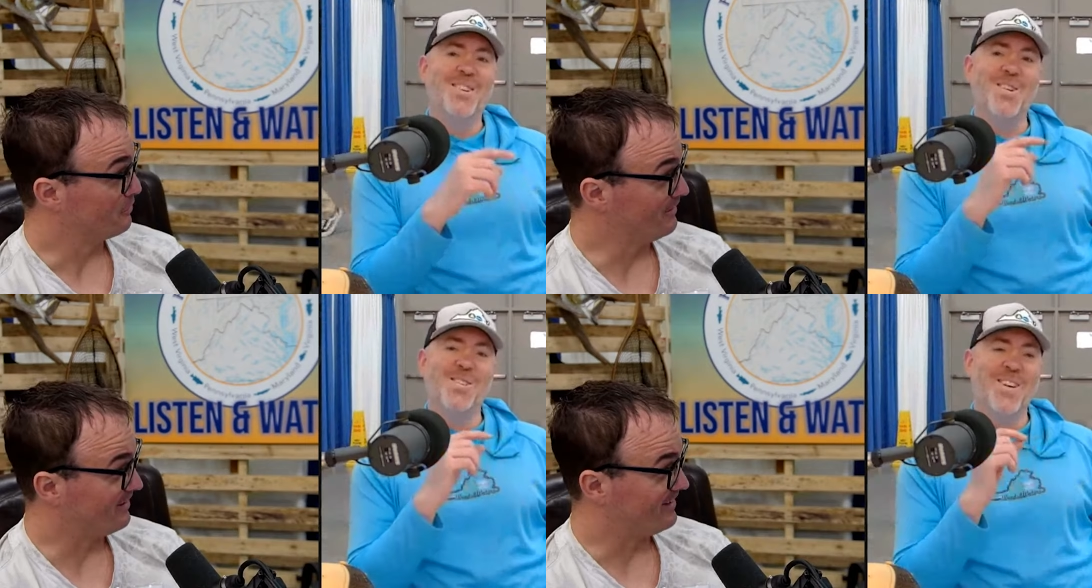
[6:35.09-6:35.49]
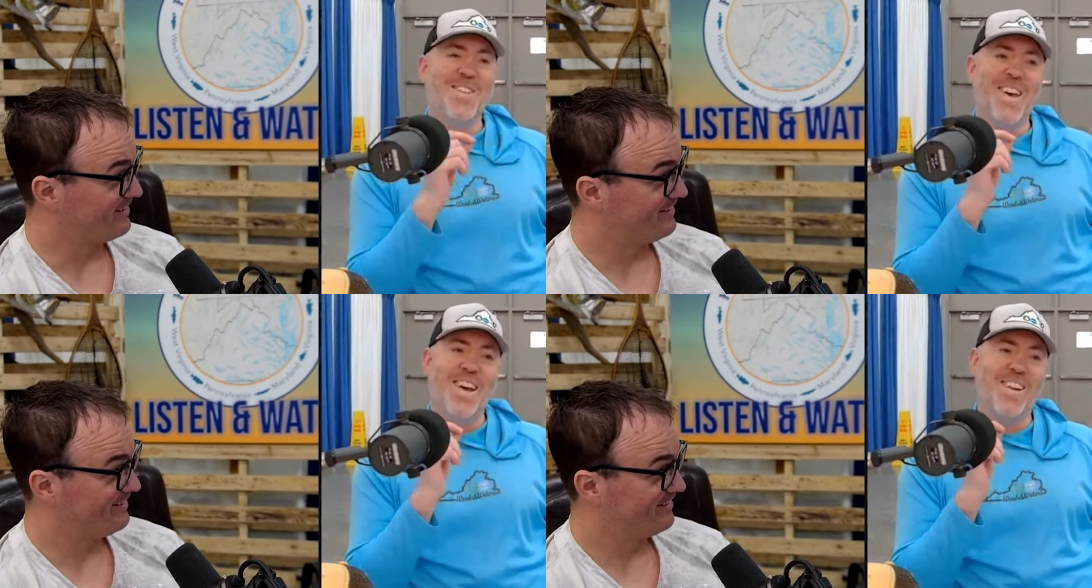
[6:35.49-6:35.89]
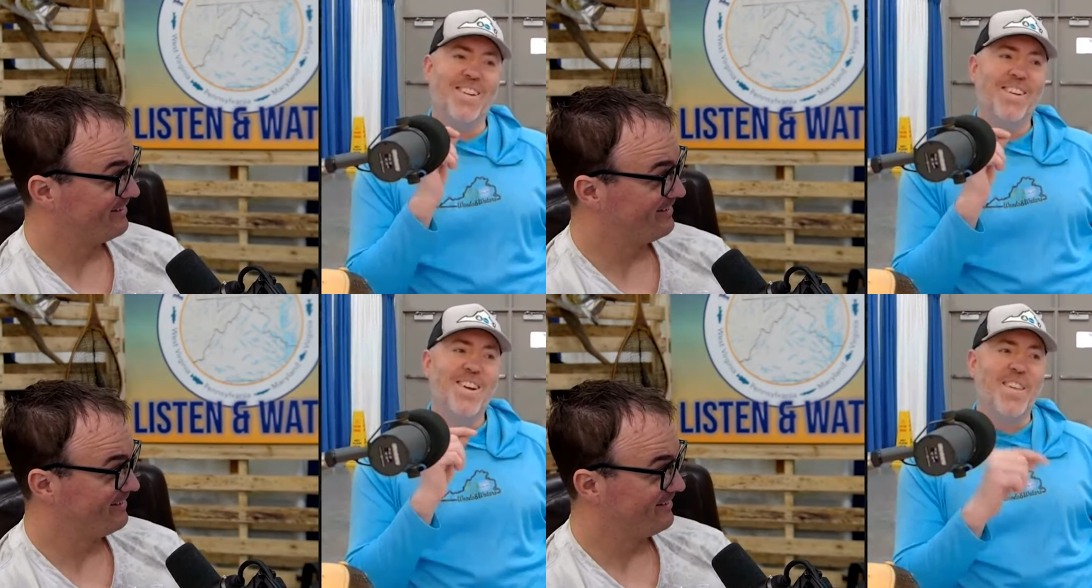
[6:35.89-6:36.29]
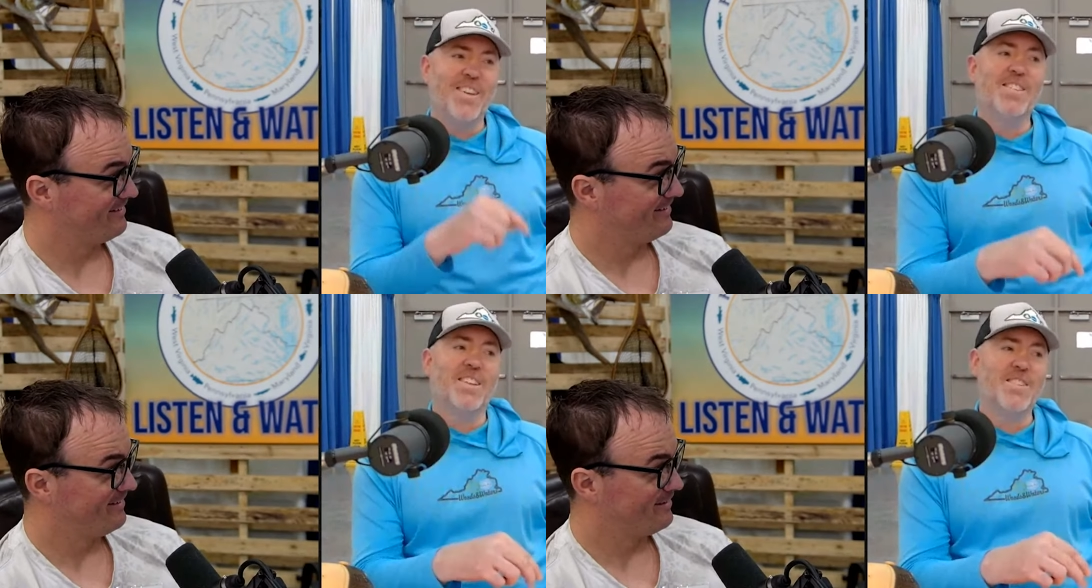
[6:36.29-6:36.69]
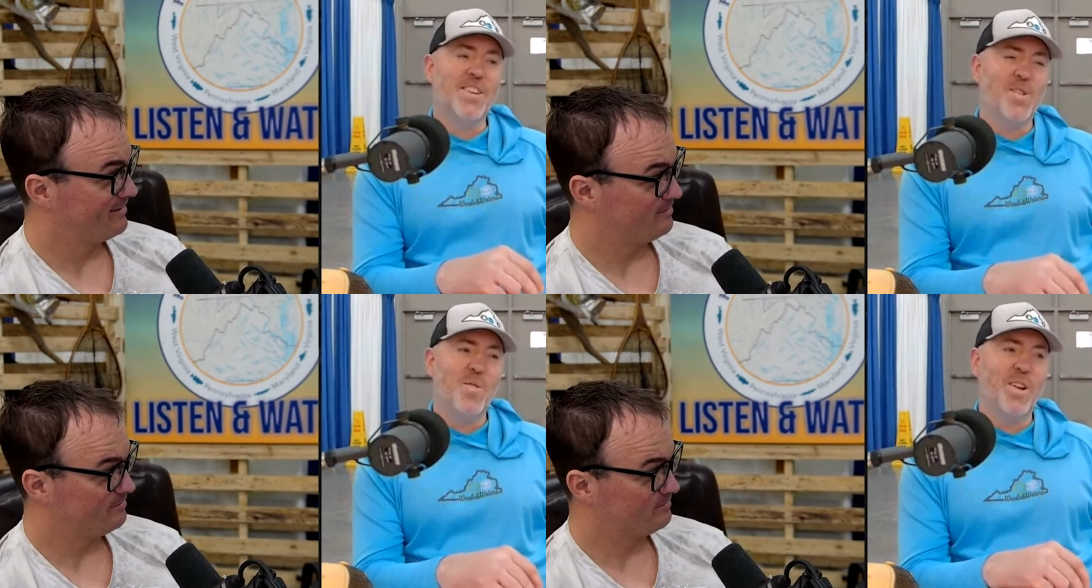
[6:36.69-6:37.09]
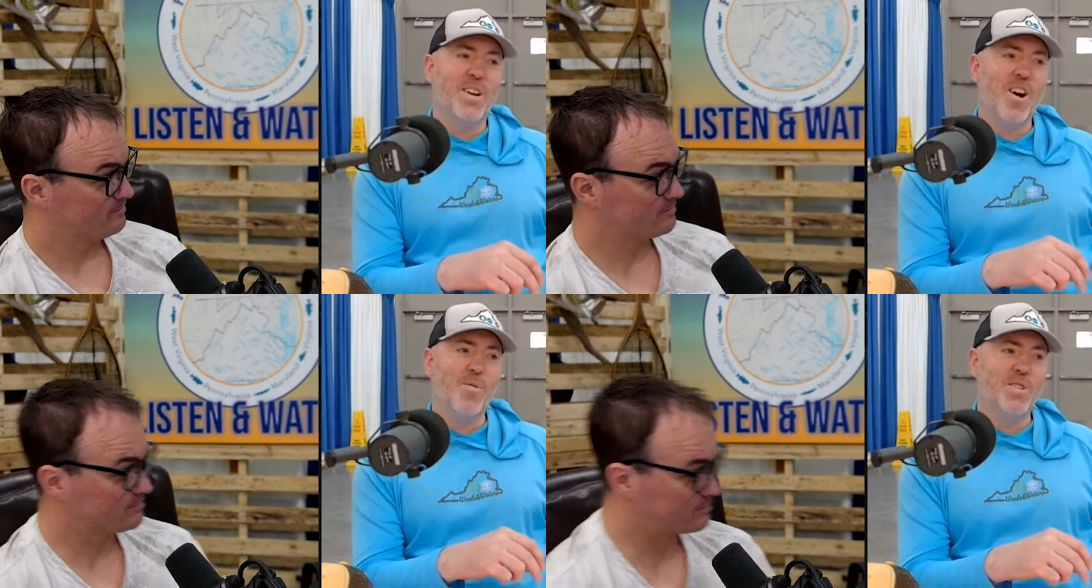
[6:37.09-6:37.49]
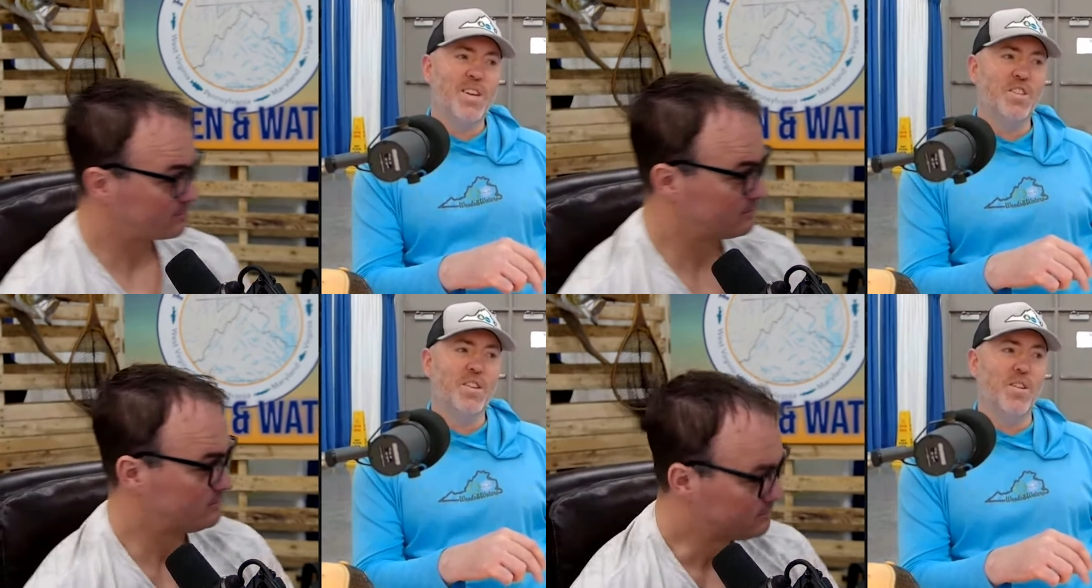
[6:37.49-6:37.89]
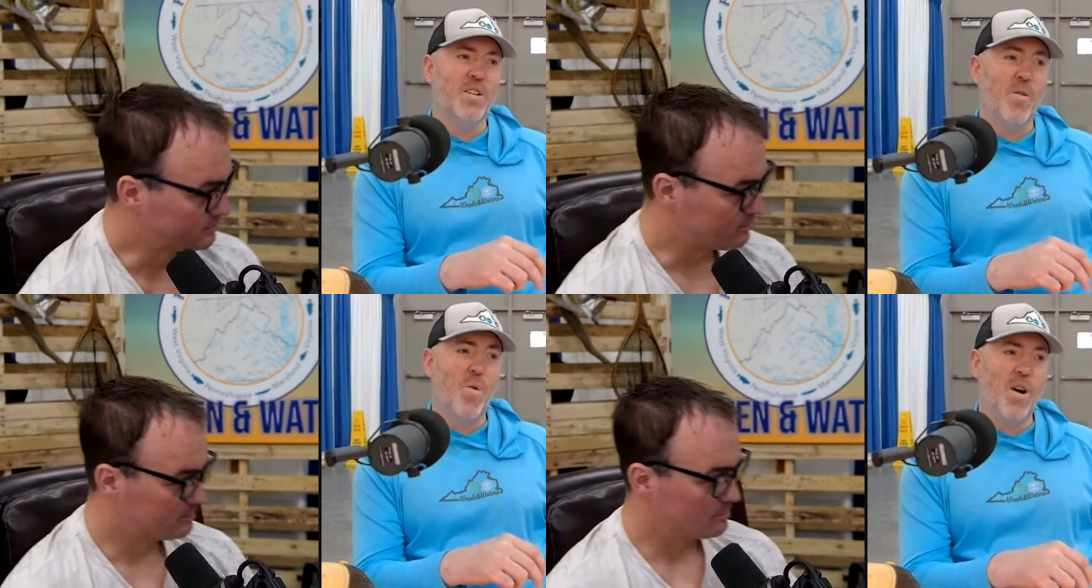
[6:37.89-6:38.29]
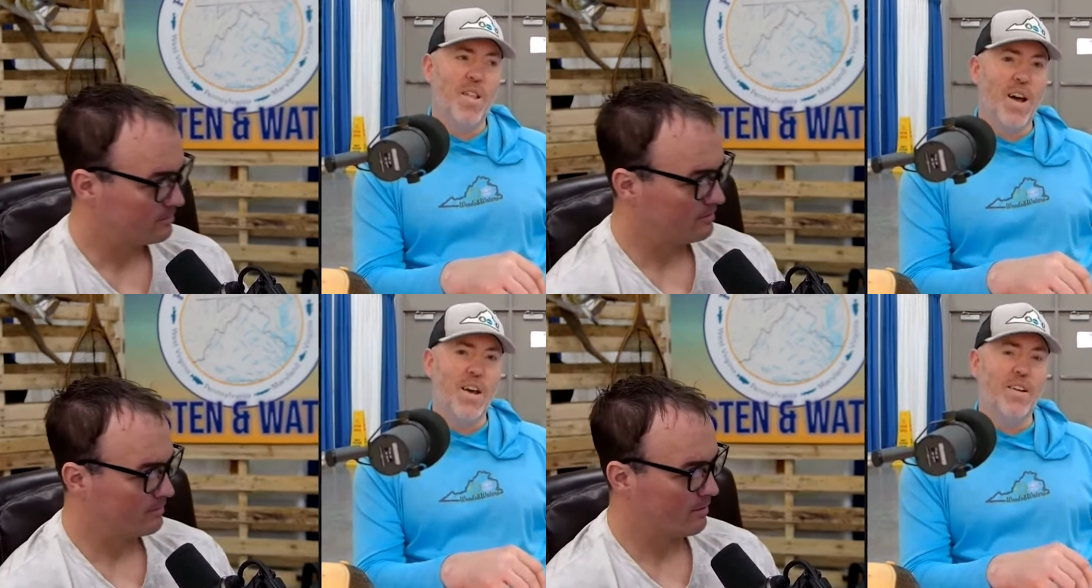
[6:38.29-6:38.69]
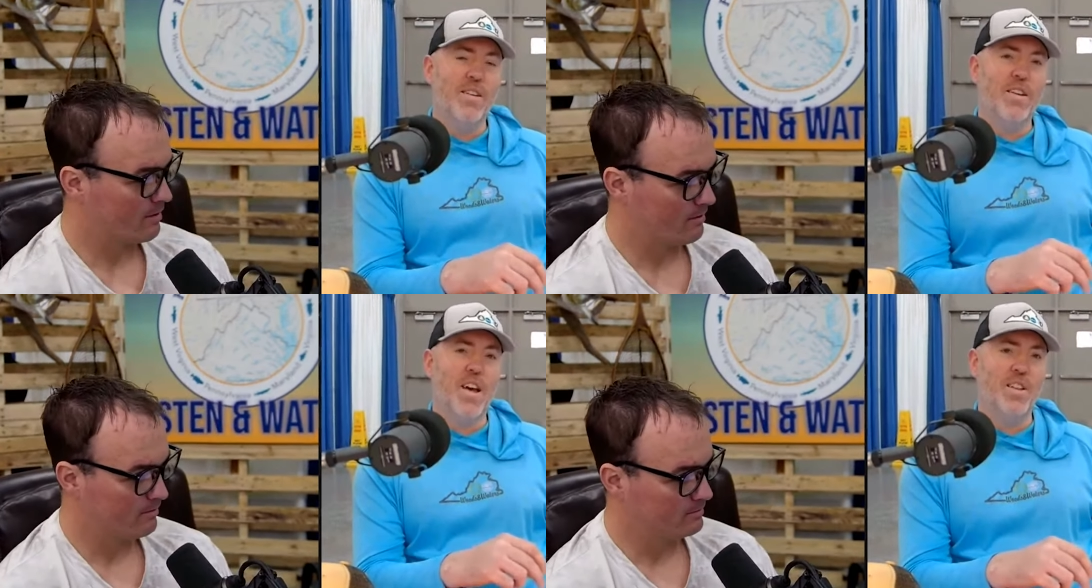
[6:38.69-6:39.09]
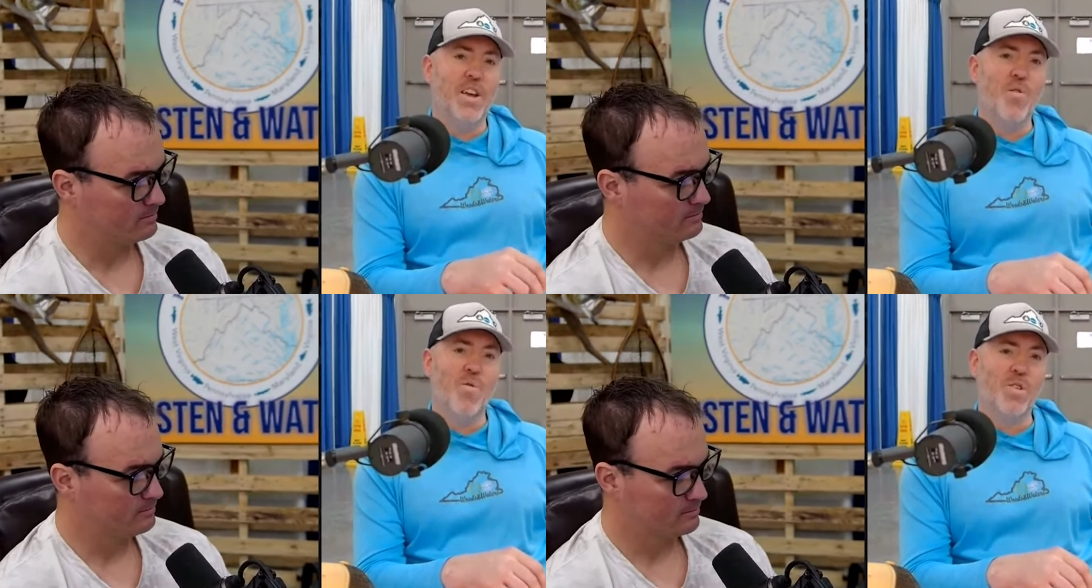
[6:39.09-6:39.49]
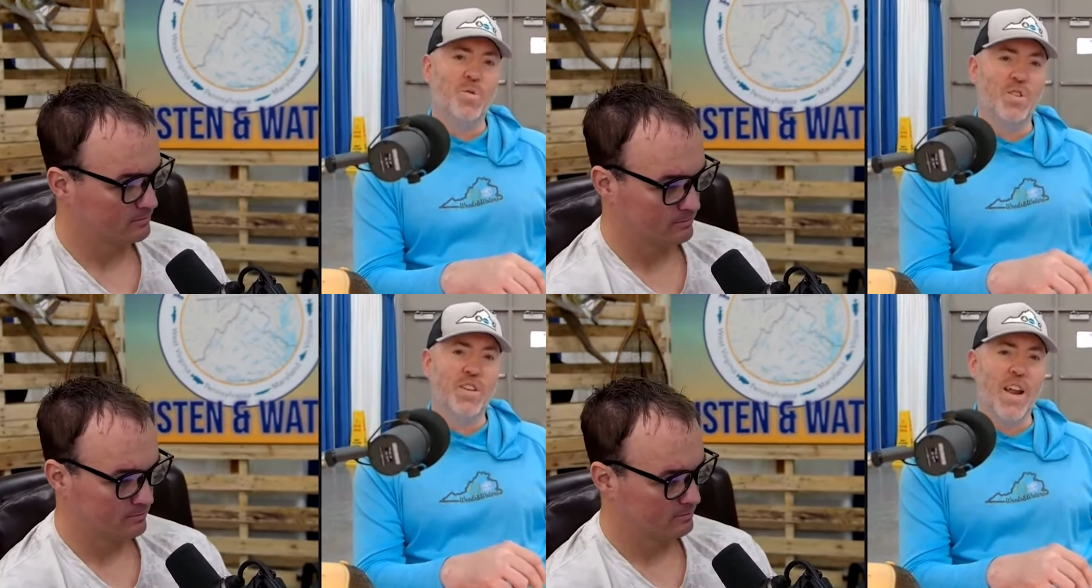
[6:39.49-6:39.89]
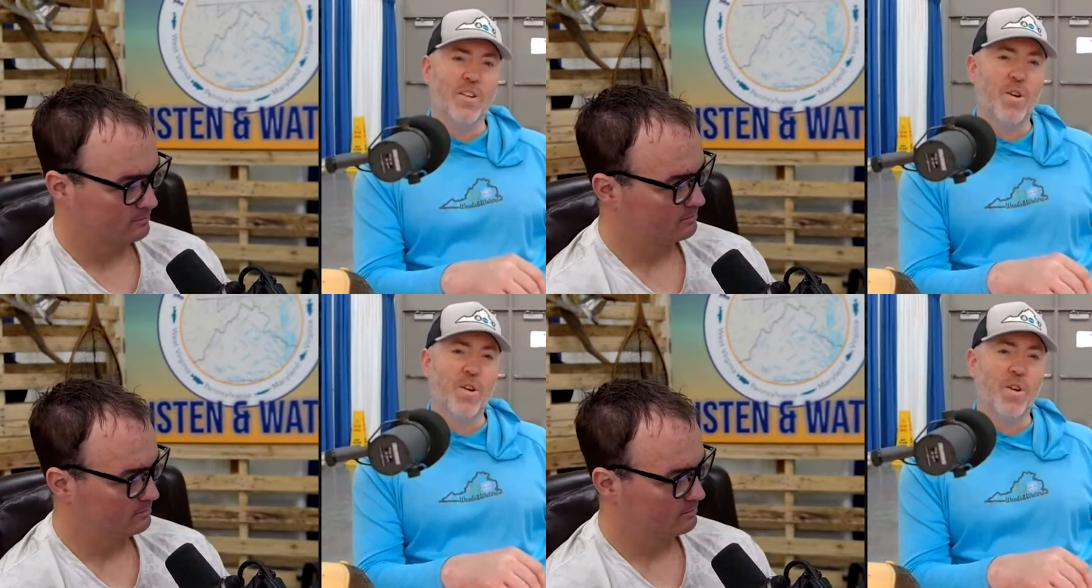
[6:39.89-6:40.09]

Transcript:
Speaker 1: so and then I think like the second one that I caught was actually a walleye at Lake Orange, which is kind